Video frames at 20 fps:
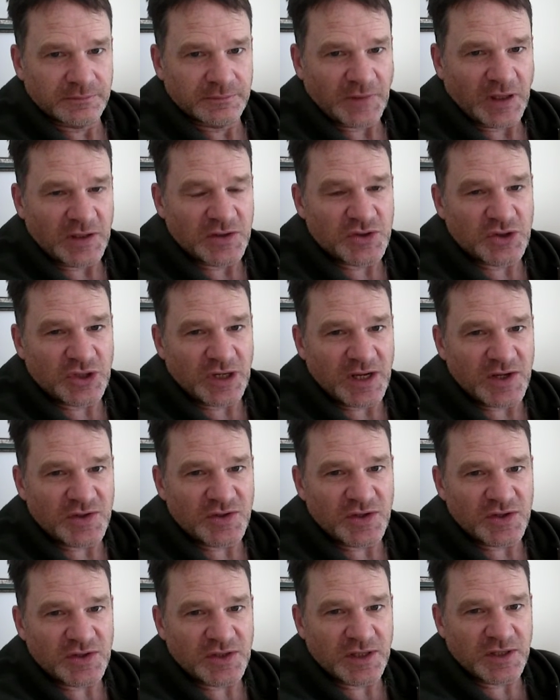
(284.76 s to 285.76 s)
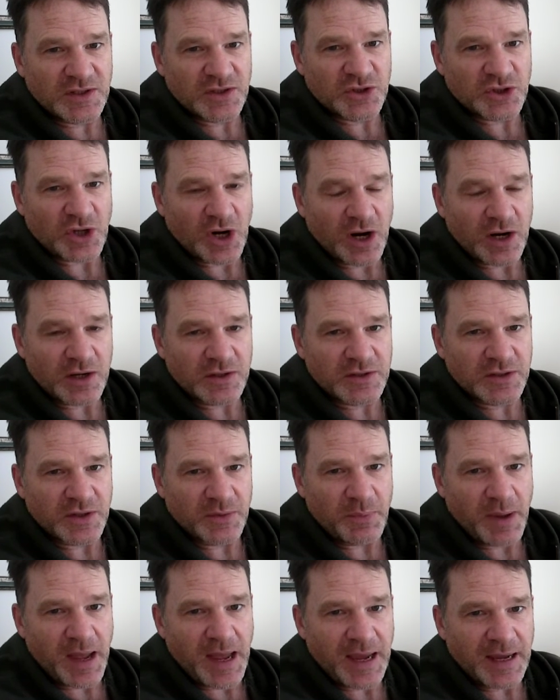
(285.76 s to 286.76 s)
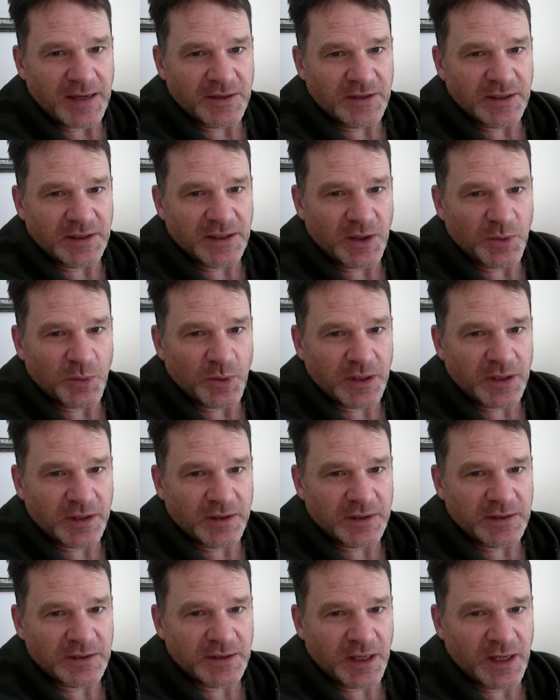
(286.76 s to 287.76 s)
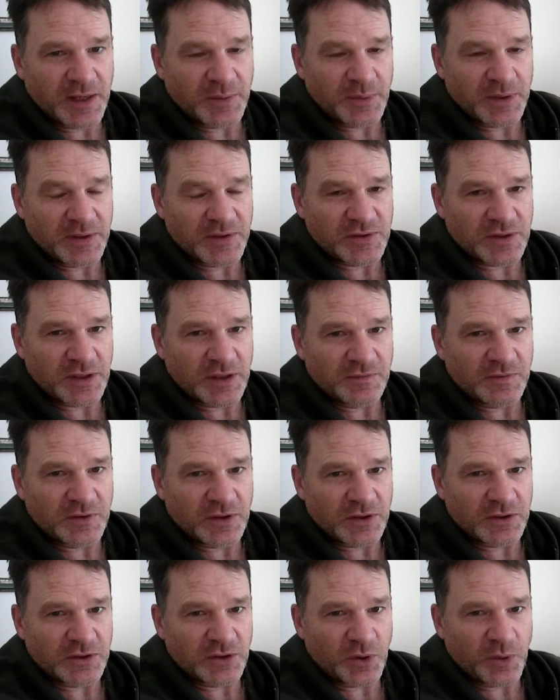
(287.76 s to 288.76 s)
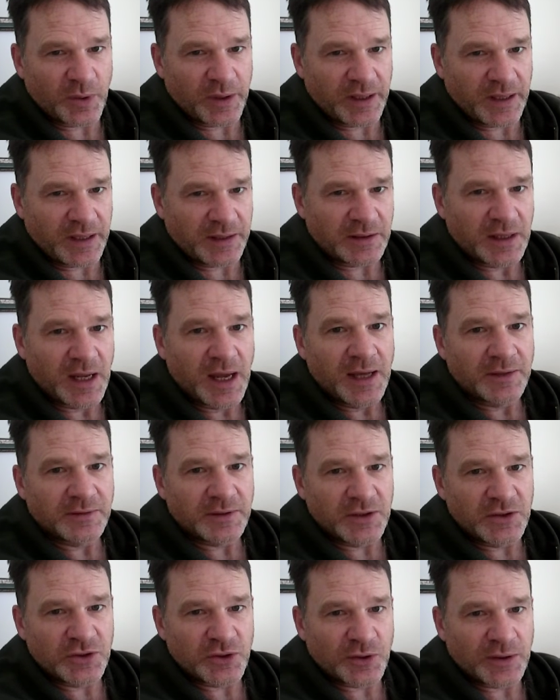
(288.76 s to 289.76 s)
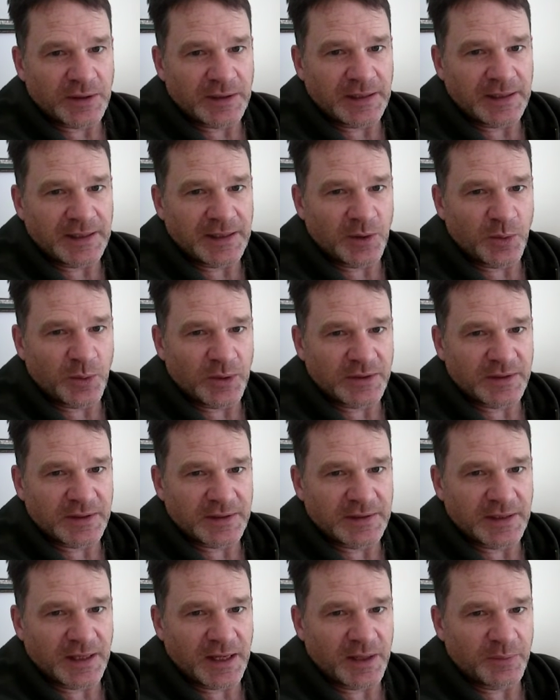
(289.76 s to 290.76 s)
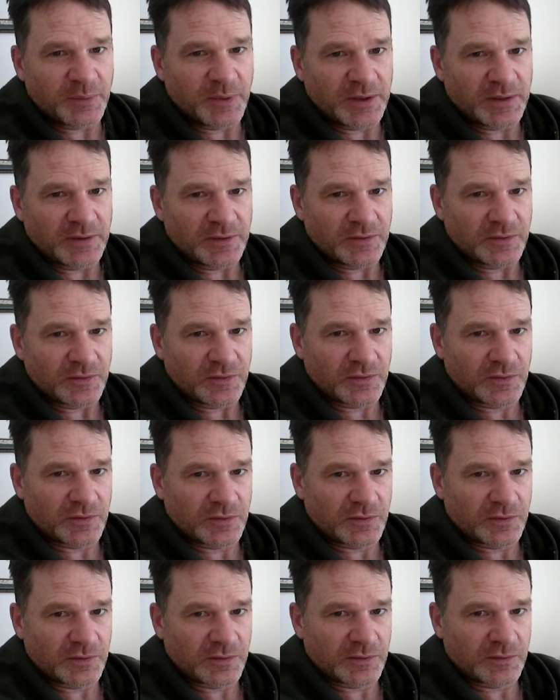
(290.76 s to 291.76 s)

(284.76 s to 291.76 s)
Because Jesus didn't charge the man to get rid of the demons, and if you're doing it, then you're in league with the demons.